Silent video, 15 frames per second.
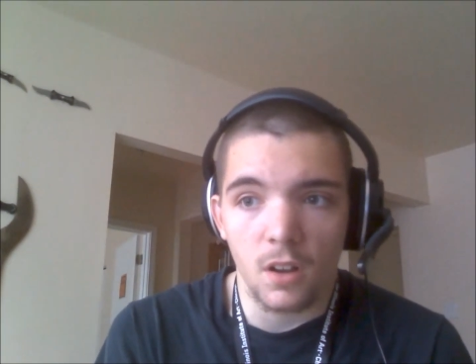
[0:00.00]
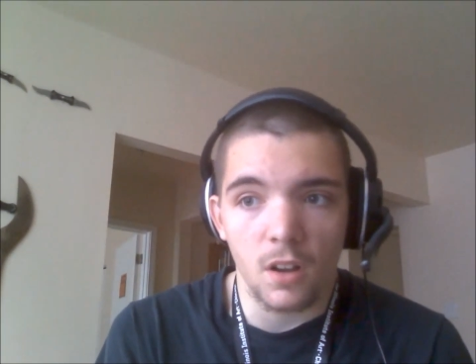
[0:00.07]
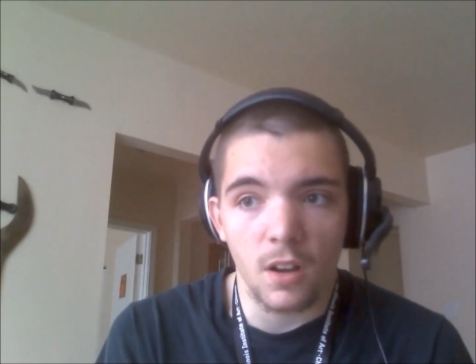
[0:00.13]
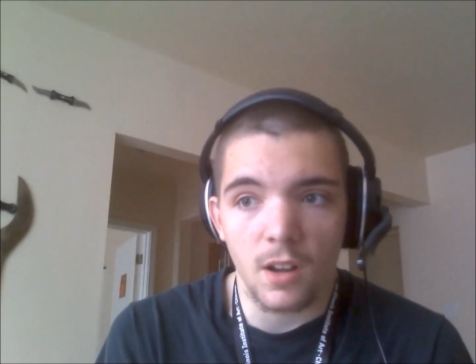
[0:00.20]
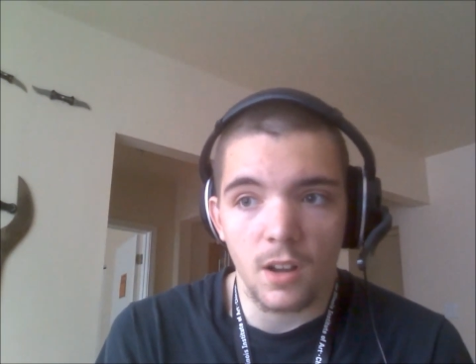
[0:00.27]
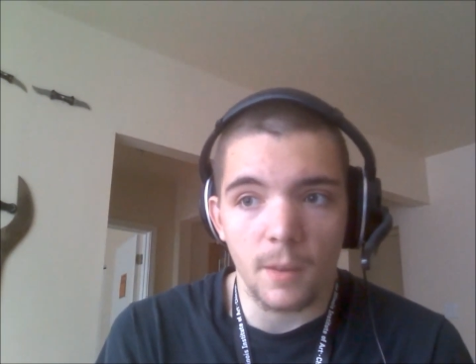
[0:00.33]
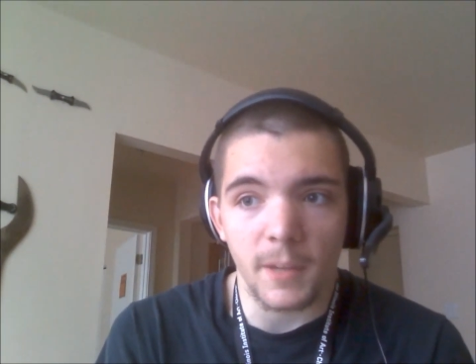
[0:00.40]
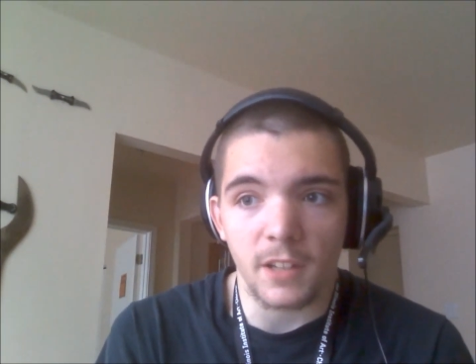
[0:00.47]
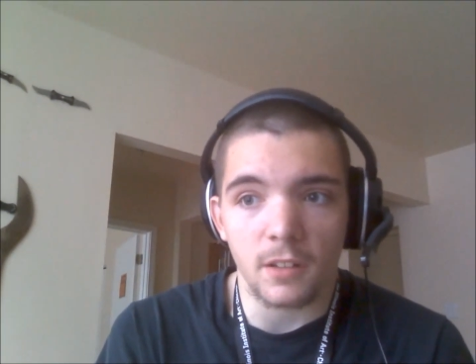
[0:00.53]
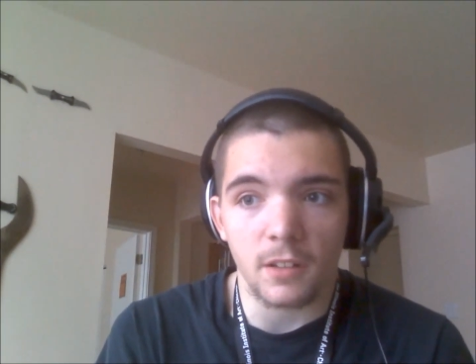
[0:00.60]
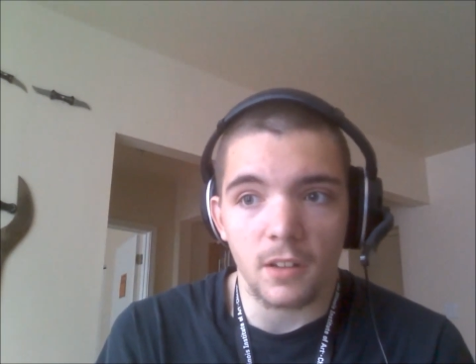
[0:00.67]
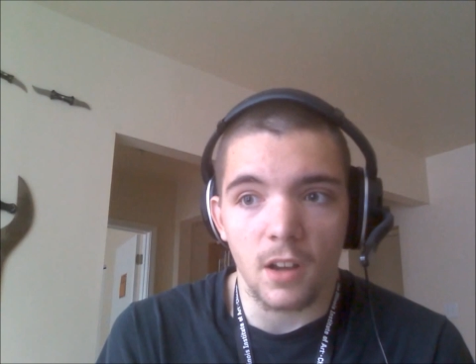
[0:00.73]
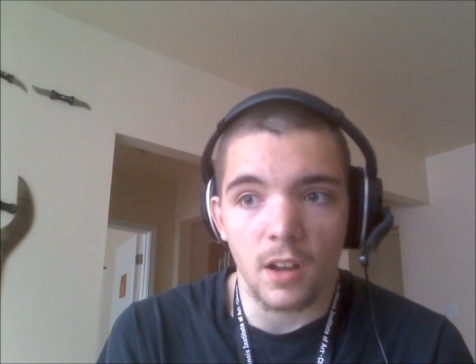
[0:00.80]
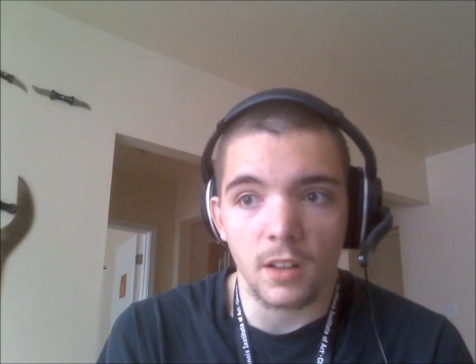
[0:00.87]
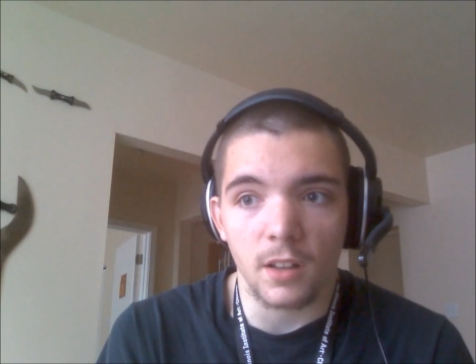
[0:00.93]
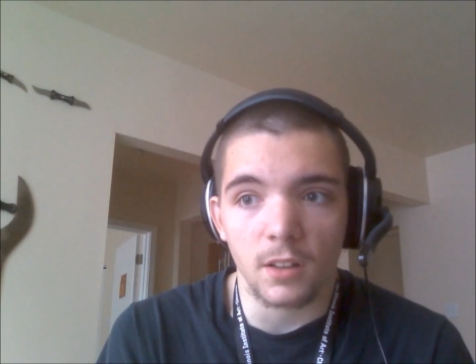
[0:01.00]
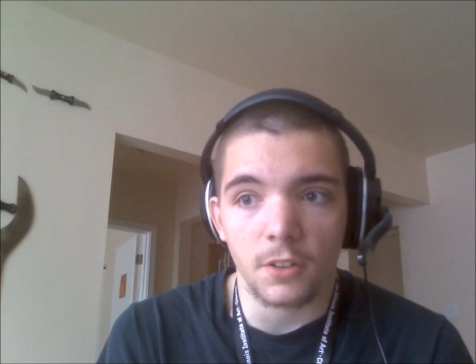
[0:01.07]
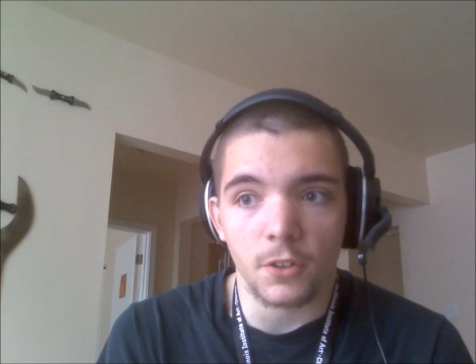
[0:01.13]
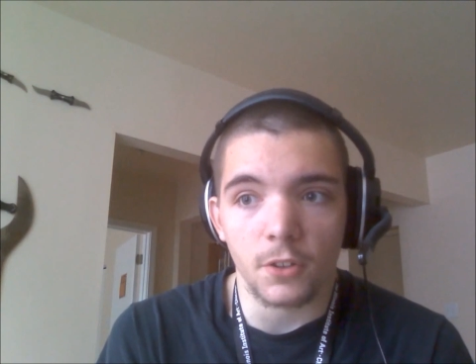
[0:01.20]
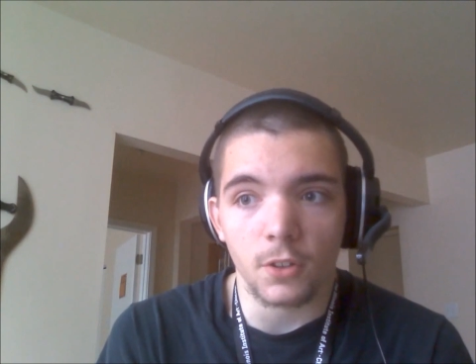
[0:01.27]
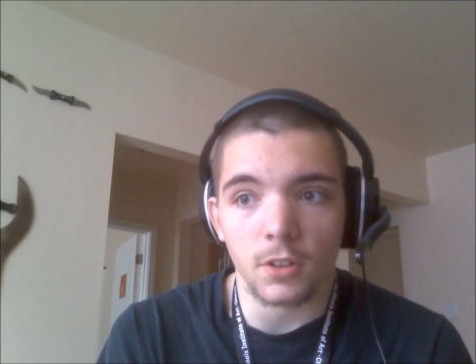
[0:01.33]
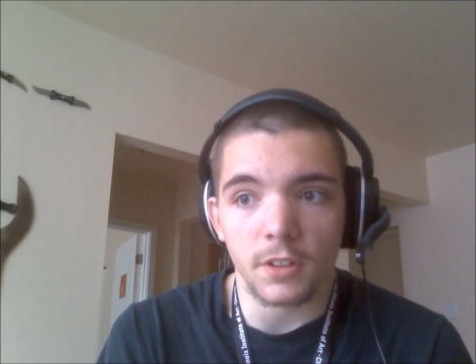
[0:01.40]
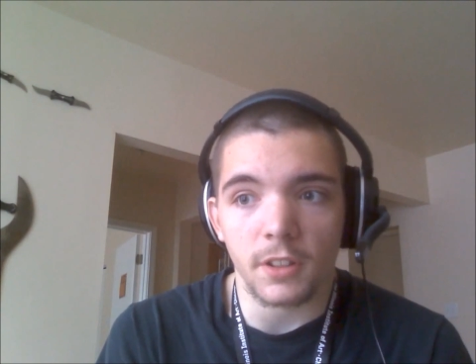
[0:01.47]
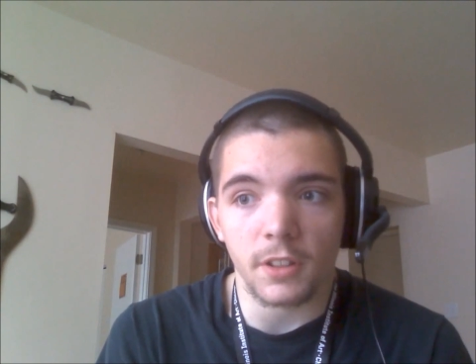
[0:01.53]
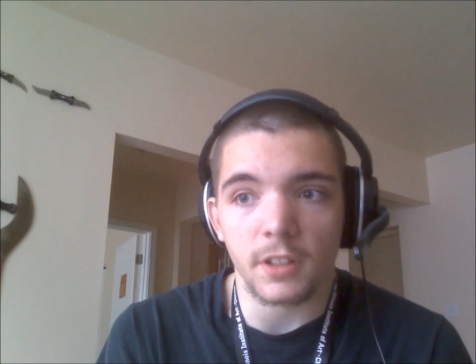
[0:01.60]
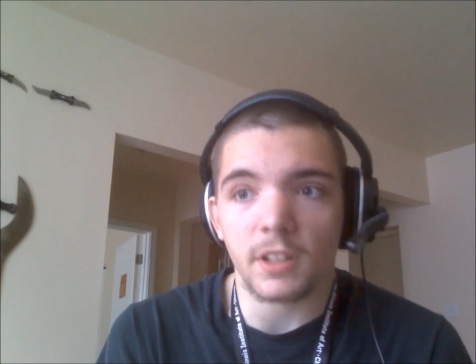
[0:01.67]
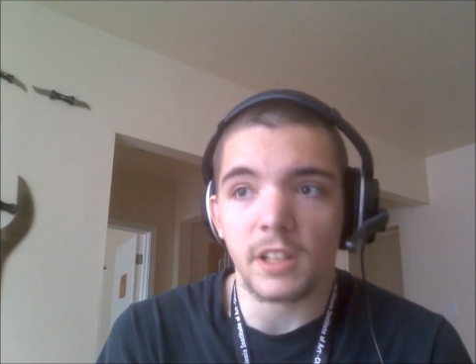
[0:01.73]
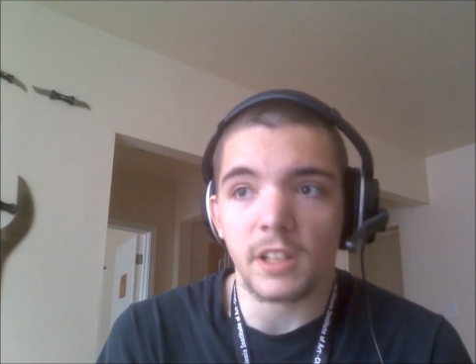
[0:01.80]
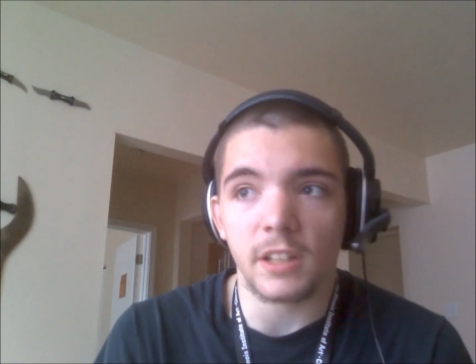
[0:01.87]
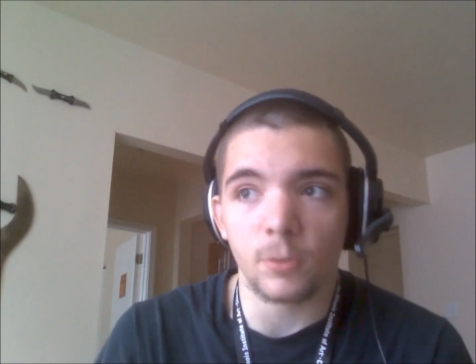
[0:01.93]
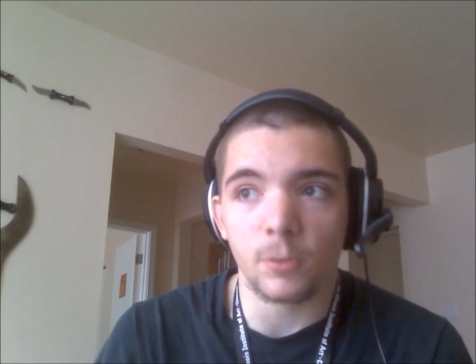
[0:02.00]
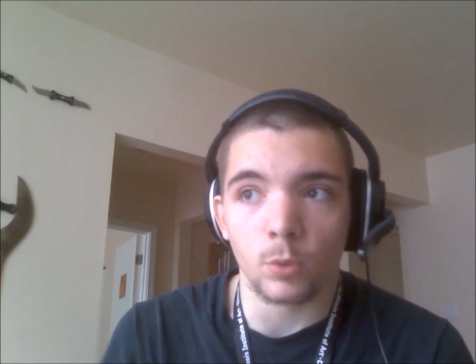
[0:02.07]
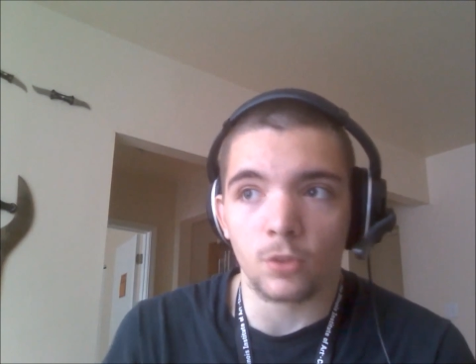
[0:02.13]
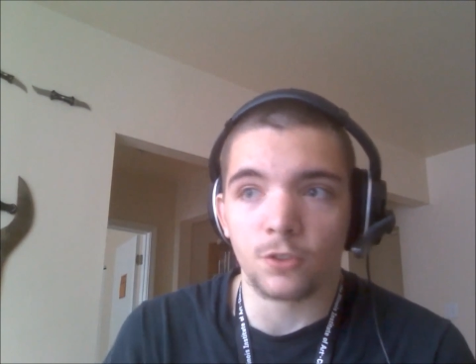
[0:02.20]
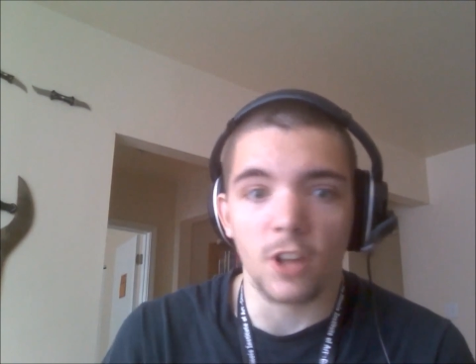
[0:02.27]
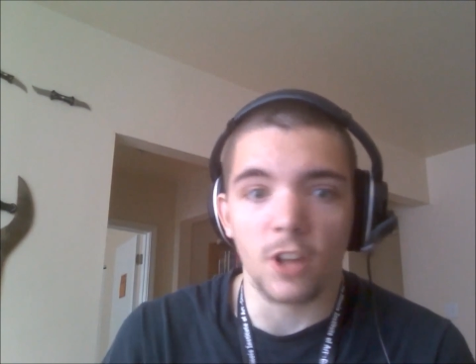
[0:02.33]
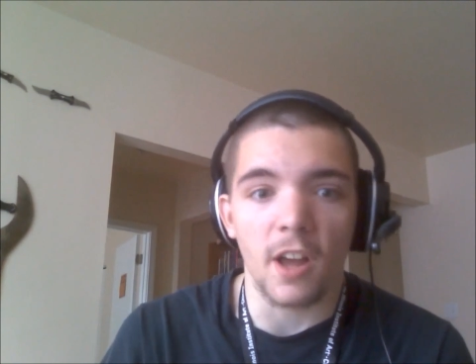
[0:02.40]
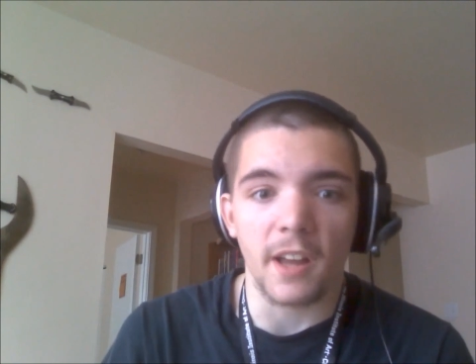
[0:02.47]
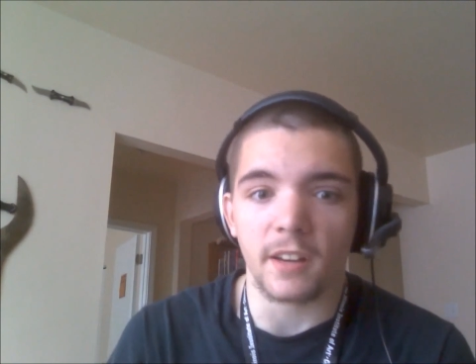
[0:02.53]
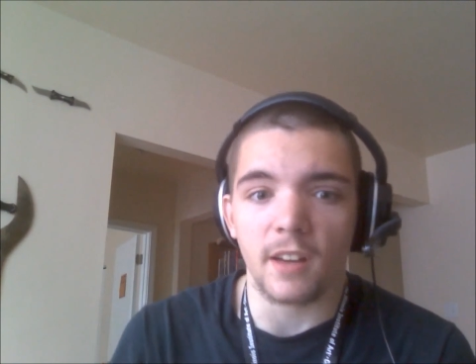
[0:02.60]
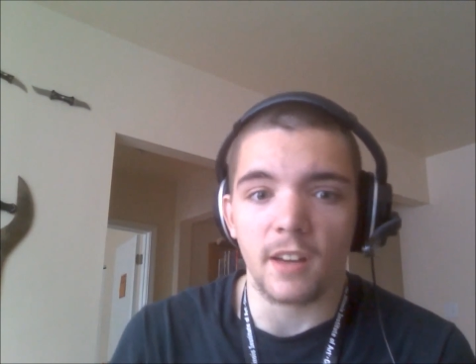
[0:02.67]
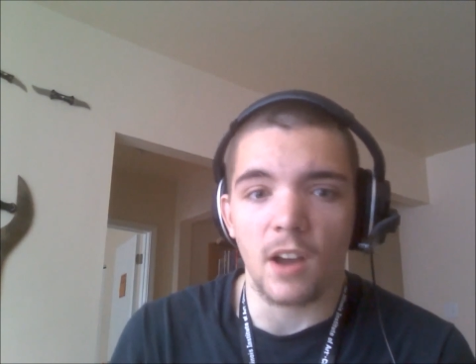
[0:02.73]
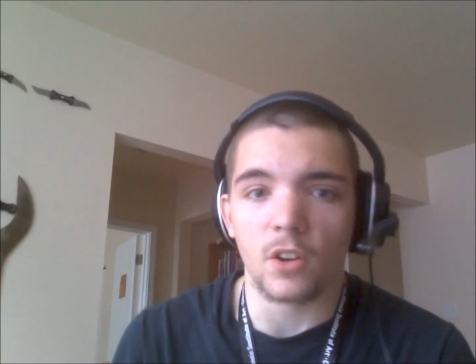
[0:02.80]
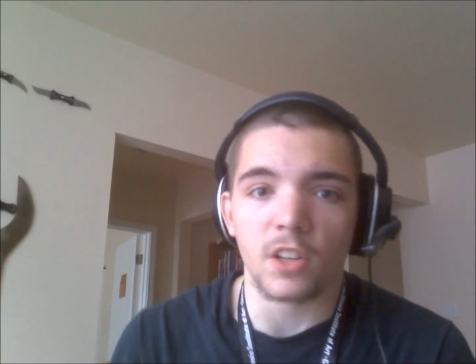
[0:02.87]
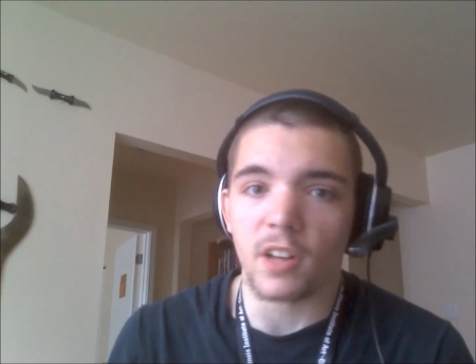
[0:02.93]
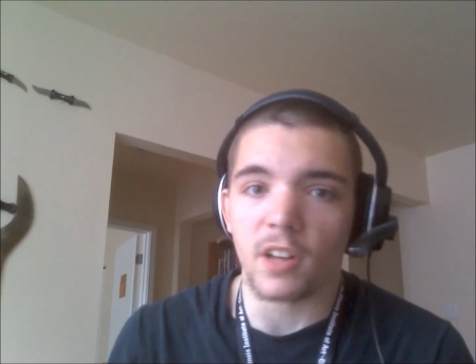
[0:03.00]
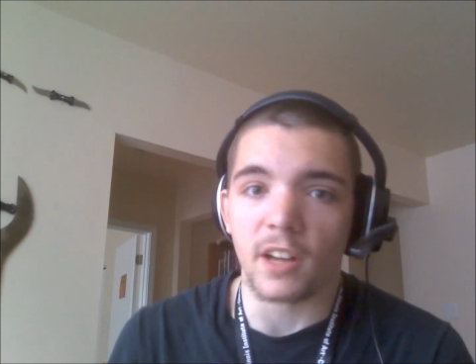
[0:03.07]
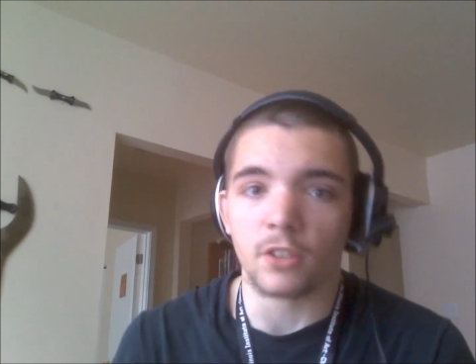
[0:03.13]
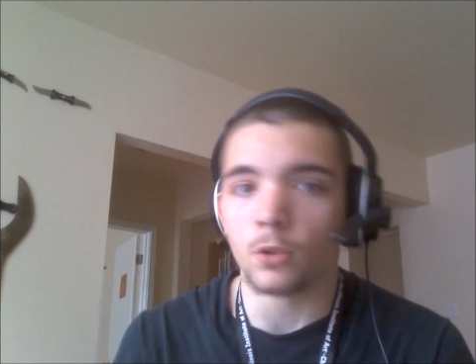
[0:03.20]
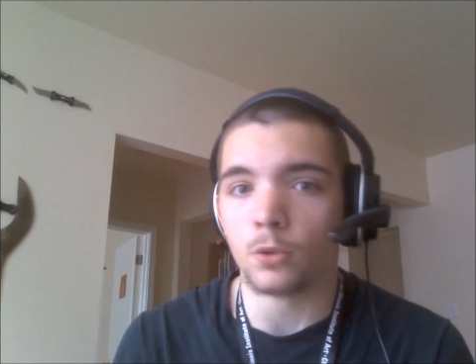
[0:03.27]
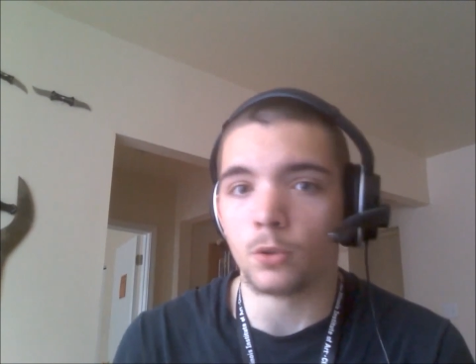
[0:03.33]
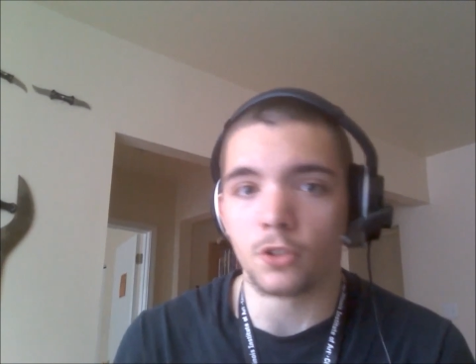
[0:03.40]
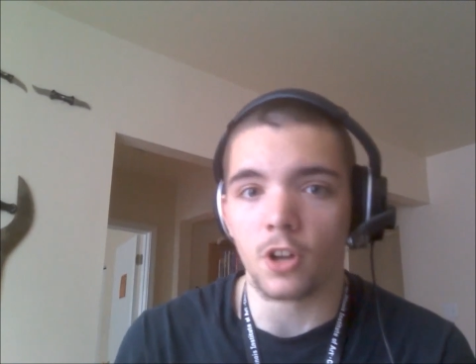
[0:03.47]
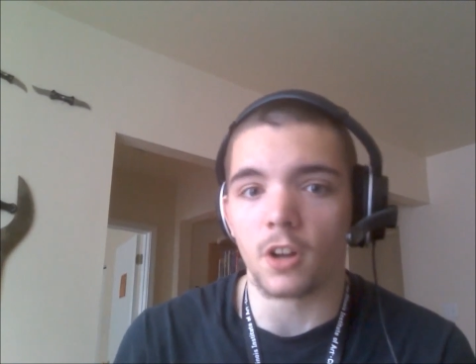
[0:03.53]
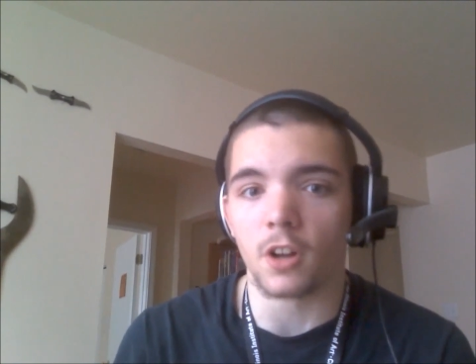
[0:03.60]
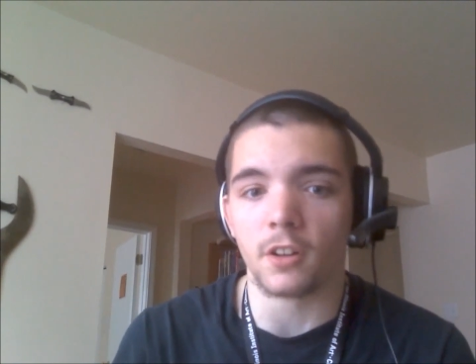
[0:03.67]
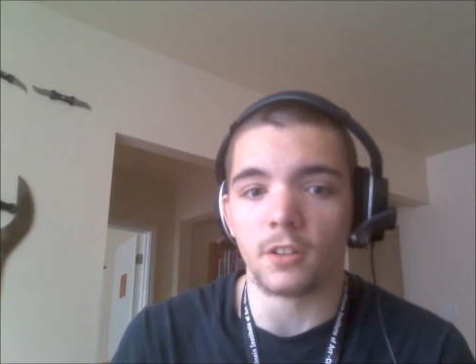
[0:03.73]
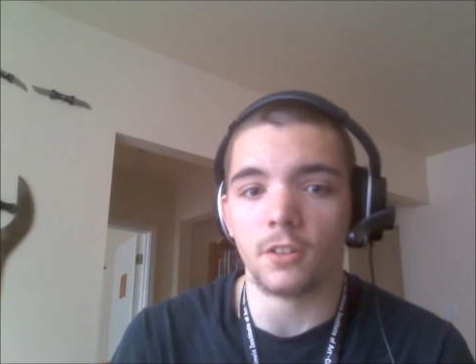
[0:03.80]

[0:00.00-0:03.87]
I mean, he was flying down and I two-shotted,